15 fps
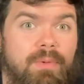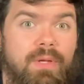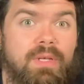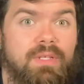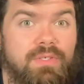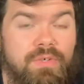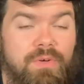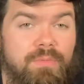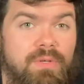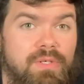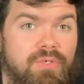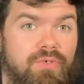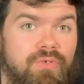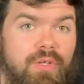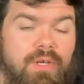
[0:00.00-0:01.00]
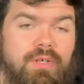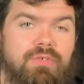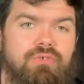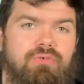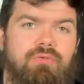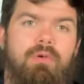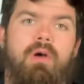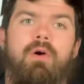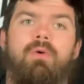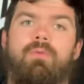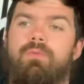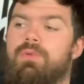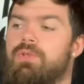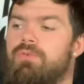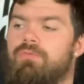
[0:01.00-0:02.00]
Like it's gonna be like a
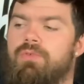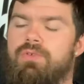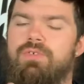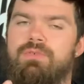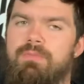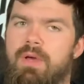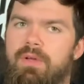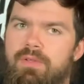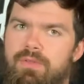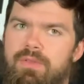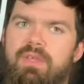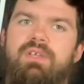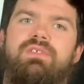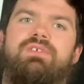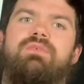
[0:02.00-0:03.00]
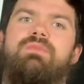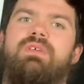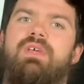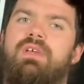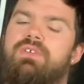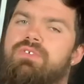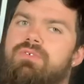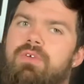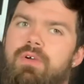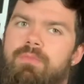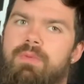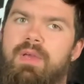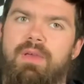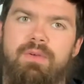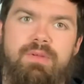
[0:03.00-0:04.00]
strong. When you when you smell it, you think it's gonna be like a strong
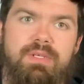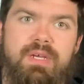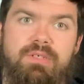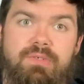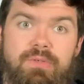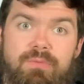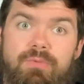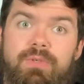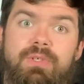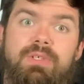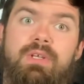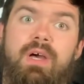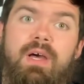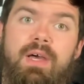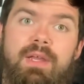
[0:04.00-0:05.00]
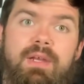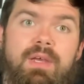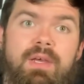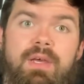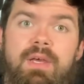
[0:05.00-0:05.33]
mango. It's actually really not.